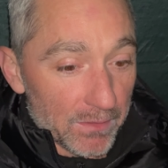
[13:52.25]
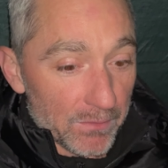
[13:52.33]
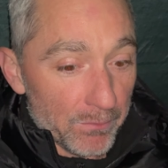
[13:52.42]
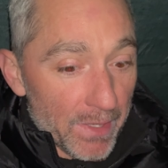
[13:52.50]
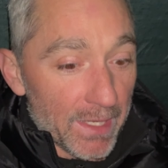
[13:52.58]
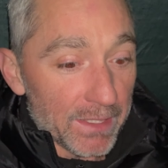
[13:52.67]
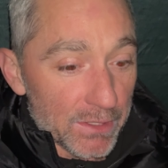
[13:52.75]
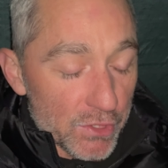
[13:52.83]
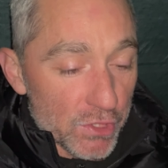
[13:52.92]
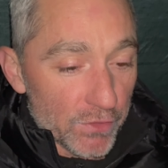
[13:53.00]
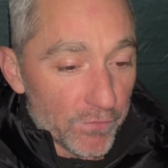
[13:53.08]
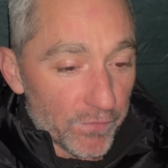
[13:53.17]

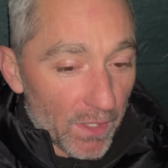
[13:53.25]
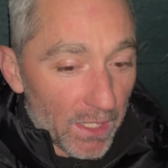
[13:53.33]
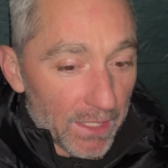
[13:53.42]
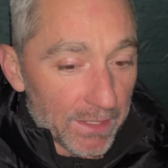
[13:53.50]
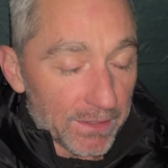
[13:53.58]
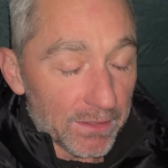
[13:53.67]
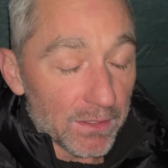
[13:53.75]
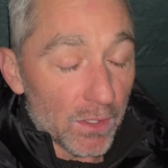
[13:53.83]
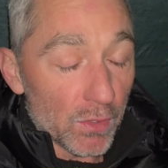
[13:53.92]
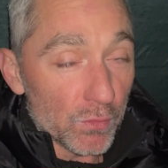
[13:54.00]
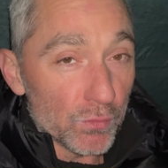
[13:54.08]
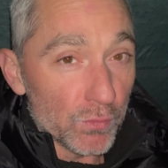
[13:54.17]
managed to find
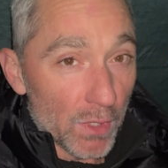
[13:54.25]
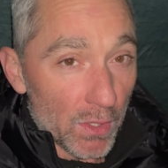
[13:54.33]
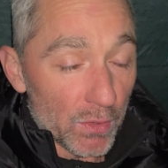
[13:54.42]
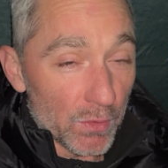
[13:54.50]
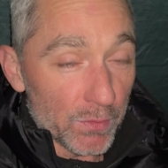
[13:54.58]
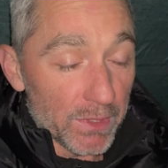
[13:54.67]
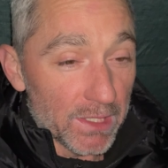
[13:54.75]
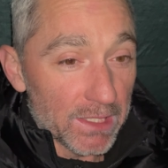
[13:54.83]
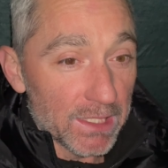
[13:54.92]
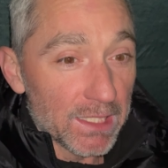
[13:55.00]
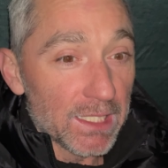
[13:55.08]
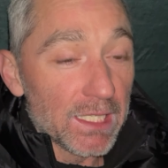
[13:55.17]
a road
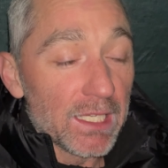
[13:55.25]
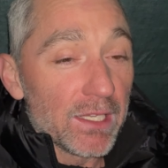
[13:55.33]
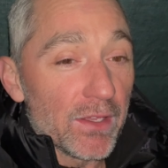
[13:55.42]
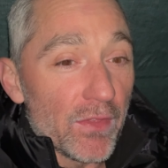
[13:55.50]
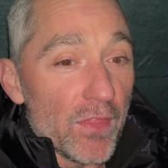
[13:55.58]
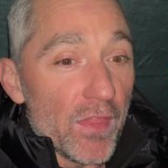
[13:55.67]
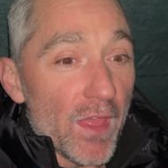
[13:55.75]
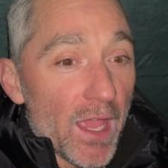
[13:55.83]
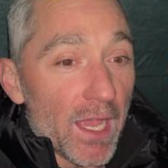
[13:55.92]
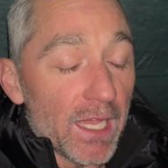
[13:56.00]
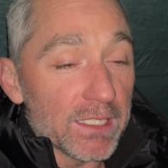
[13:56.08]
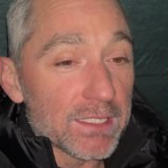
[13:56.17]

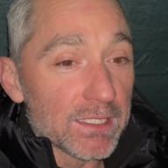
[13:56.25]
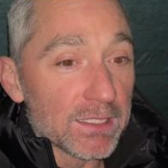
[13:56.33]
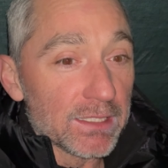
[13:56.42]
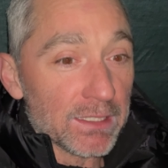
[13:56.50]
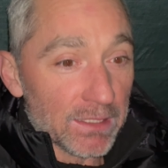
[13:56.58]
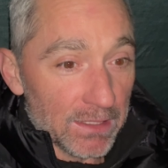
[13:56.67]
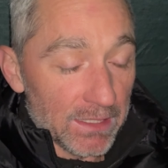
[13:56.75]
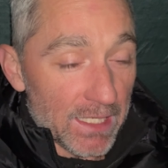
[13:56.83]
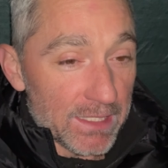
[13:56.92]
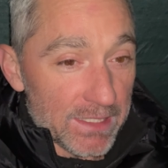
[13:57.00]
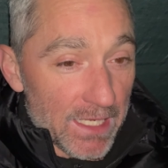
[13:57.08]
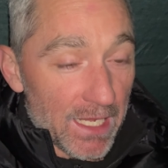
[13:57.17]
that
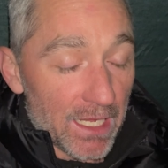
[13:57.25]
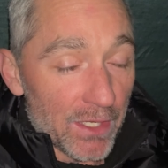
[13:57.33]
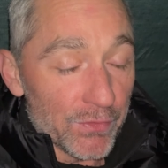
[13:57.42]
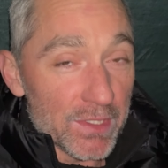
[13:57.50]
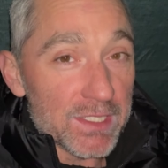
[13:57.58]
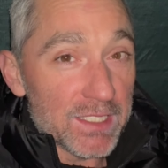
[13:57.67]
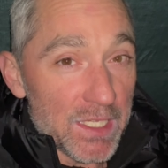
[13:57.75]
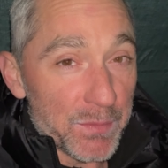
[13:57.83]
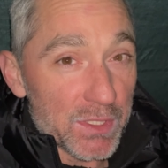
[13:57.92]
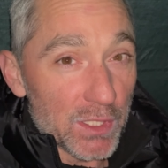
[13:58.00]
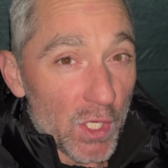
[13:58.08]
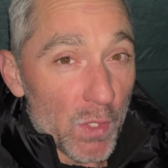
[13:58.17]
led down the steep
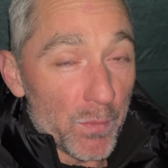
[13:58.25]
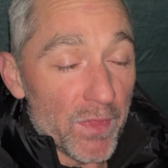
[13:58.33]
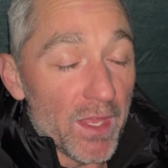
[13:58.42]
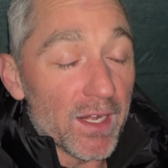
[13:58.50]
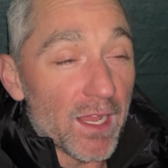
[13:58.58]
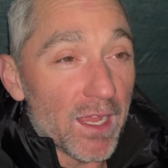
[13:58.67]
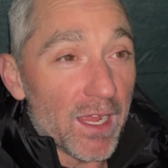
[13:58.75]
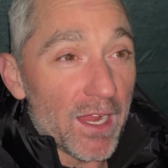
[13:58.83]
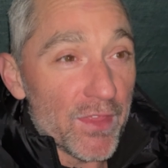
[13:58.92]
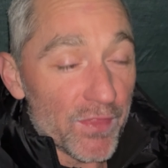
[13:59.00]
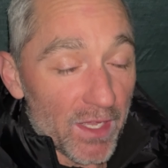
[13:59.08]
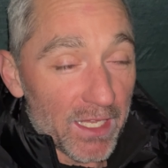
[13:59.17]
slope that I
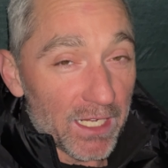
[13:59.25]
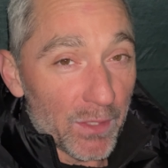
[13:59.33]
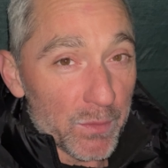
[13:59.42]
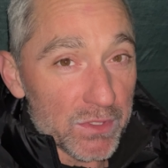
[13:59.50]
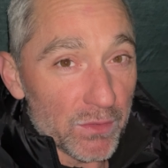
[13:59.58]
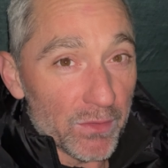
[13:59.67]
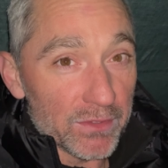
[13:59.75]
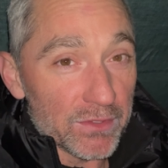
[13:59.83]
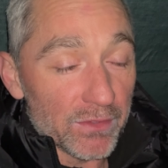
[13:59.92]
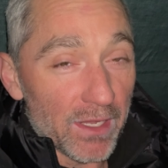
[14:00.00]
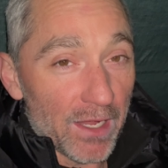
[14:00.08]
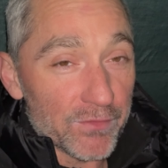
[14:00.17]
thought I was going
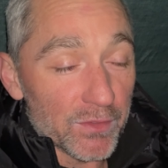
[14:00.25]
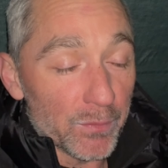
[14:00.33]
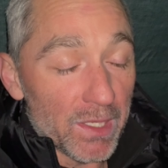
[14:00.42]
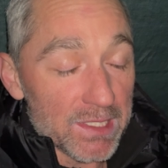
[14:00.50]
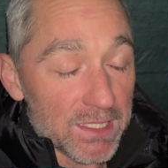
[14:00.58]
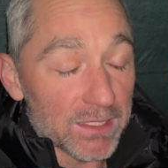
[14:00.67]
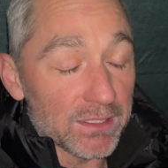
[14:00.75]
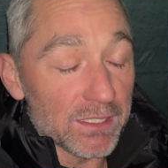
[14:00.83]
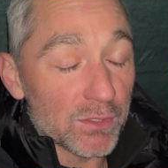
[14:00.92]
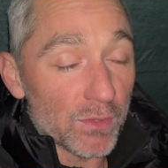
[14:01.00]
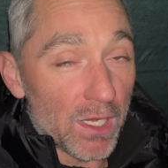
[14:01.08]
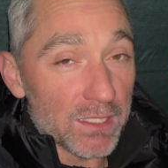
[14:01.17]
to have to basically
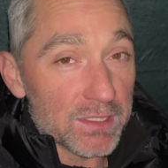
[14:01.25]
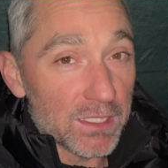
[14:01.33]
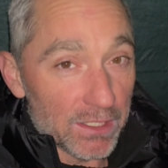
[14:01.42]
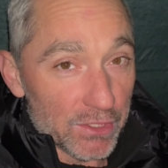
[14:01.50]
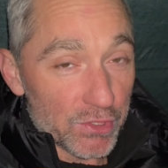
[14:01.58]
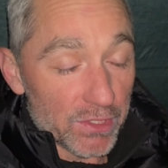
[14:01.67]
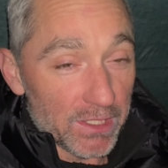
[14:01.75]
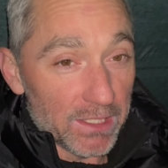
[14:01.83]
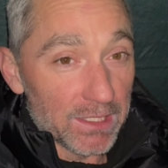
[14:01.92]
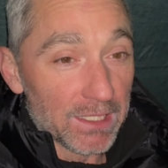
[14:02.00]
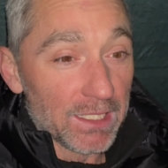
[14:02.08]
cross country